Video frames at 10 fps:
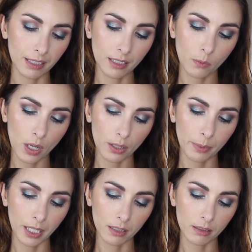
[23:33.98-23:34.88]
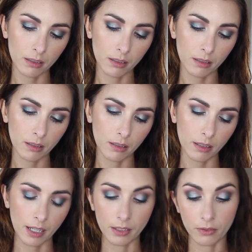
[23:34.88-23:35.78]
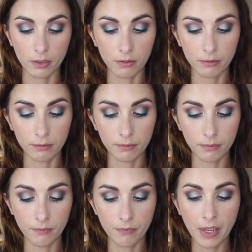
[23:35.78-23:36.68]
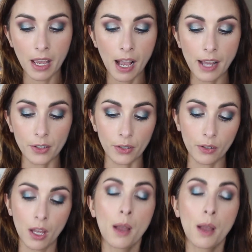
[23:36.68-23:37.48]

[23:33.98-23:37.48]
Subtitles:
Is it water-based? I don't know.